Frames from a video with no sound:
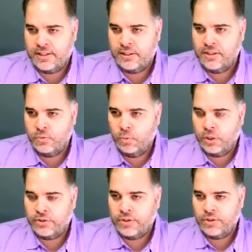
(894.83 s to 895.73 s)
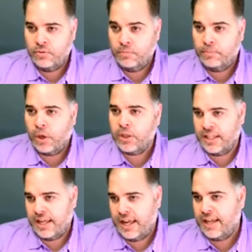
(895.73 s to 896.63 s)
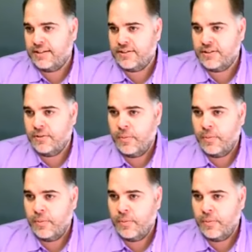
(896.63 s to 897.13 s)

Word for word: at least 1 or 2 barn cats.